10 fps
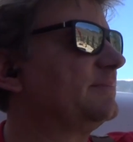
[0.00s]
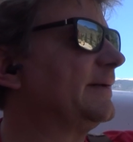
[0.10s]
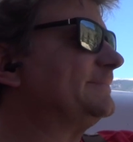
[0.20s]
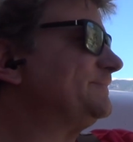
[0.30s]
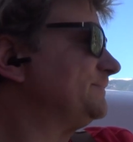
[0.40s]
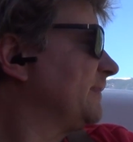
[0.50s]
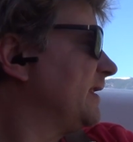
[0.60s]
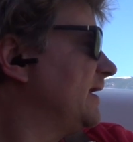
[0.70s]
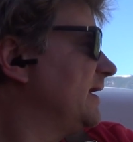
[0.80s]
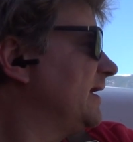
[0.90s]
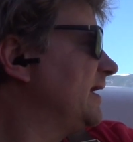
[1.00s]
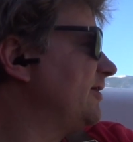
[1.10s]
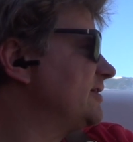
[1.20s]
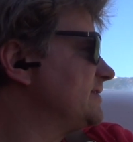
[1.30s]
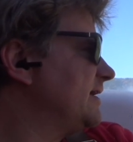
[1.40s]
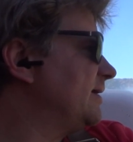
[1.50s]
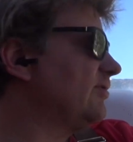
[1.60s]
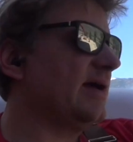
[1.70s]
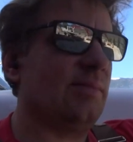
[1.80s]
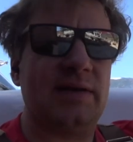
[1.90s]
But anyways,
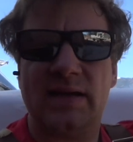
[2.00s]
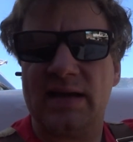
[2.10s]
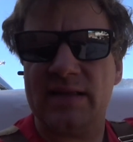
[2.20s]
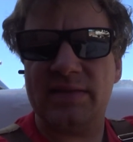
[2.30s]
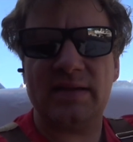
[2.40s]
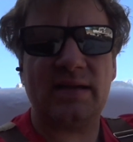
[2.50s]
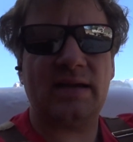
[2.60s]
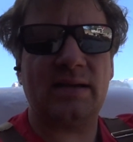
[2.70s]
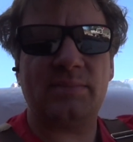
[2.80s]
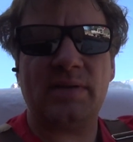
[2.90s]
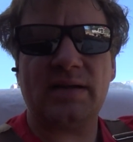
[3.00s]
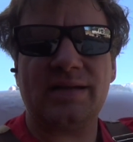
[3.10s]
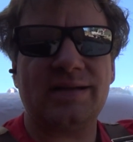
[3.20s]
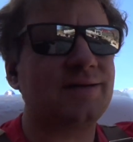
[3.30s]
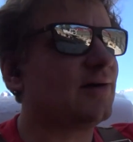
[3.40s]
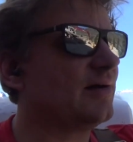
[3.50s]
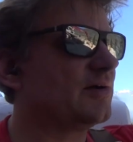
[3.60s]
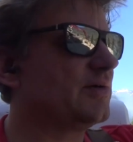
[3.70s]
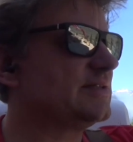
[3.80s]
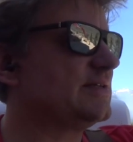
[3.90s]
I'm rambling. I think I'm gonna call it
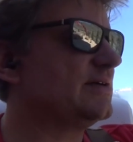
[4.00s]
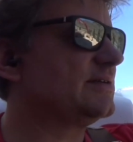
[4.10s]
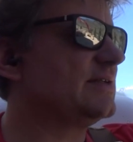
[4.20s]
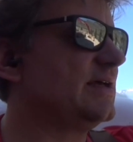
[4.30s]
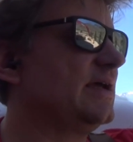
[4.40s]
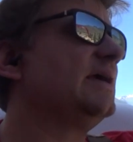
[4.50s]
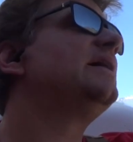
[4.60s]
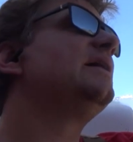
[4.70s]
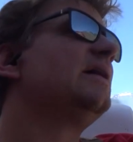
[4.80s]
quits here today.